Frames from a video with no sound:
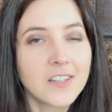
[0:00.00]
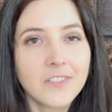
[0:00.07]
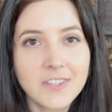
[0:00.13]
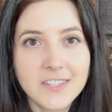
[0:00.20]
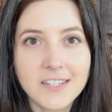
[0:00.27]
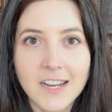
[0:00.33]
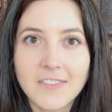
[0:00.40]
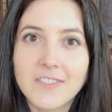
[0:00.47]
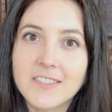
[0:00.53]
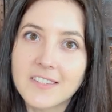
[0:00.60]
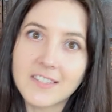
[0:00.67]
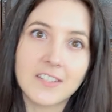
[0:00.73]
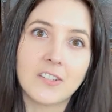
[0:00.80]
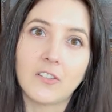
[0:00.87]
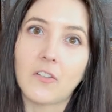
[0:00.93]
to this day, this is
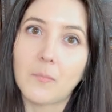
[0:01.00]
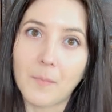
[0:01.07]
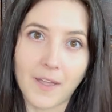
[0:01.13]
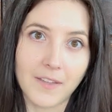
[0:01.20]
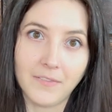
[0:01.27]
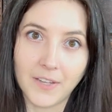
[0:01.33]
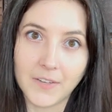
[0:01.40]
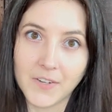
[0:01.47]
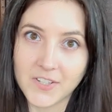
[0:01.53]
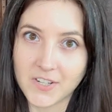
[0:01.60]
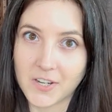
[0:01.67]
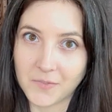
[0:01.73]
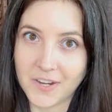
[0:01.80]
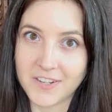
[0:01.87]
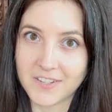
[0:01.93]
still my favorite
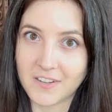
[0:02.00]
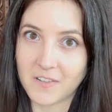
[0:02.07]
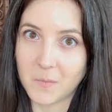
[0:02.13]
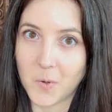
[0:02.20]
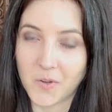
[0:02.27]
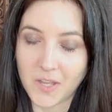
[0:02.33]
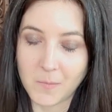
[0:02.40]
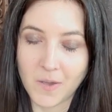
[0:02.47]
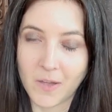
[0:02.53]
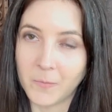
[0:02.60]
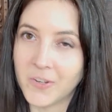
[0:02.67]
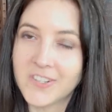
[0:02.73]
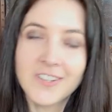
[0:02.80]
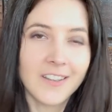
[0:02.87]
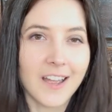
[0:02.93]
generation of Pokemon,
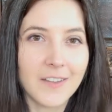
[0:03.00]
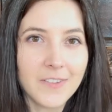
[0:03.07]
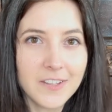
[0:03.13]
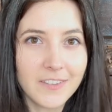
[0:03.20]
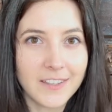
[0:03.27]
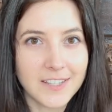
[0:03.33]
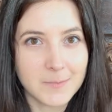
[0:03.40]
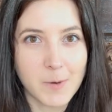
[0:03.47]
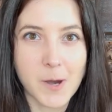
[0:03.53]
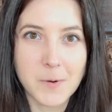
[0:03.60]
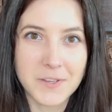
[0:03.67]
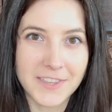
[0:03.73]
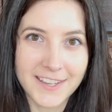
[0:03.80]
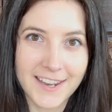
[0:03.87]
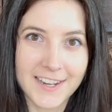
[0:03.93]
which I feel like is
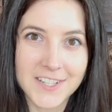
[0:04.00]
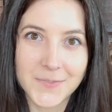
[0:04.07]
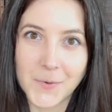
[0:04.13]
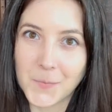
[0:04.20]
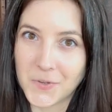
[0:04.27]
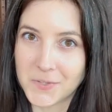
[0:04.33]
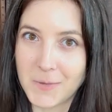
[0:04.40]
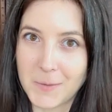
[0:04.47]
probably the case for most